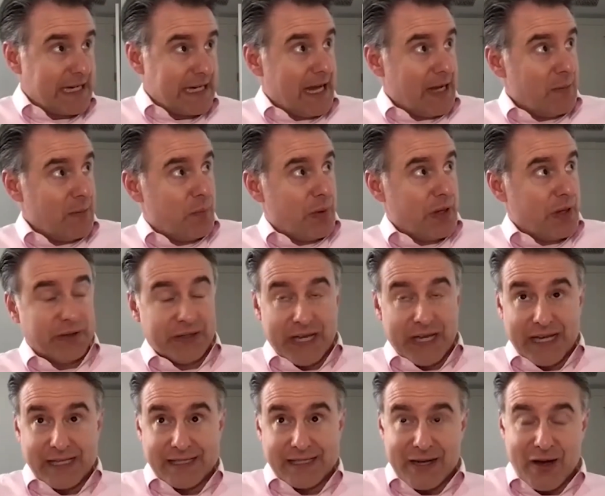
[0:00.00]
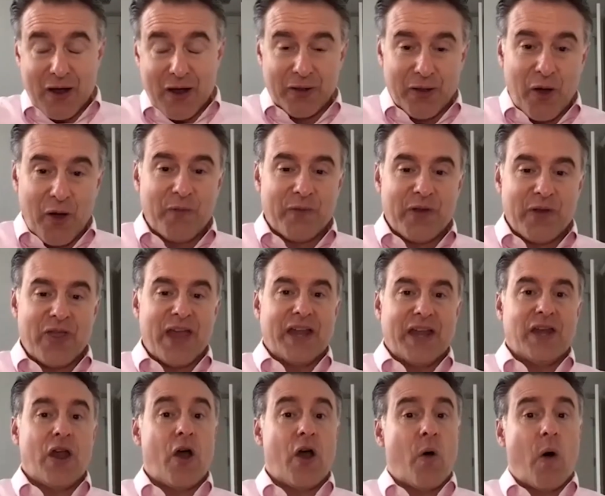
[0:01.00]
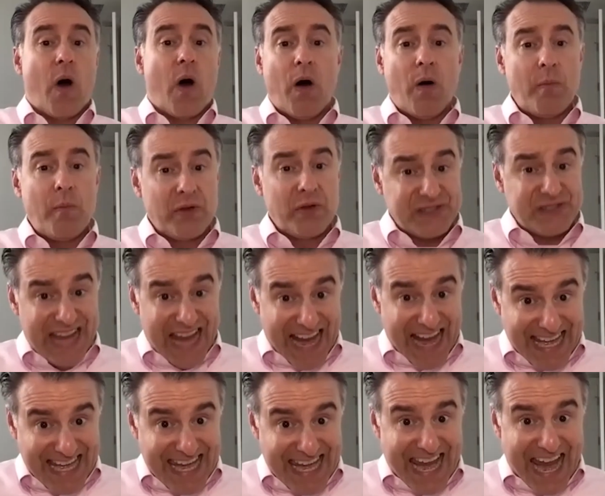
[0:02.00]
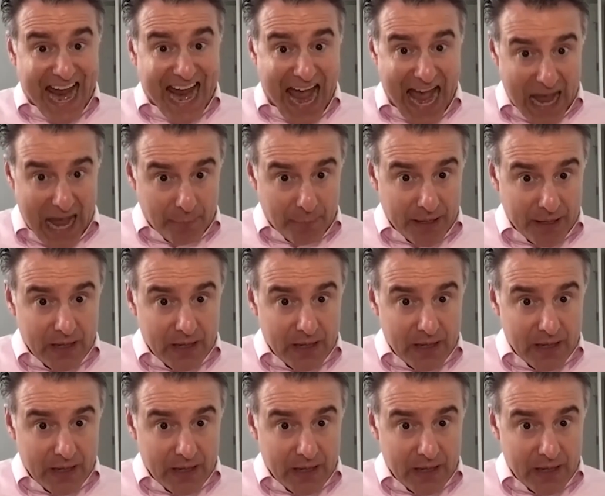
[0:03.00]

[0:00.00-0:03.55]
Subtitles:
in buildings and all over that know almost any app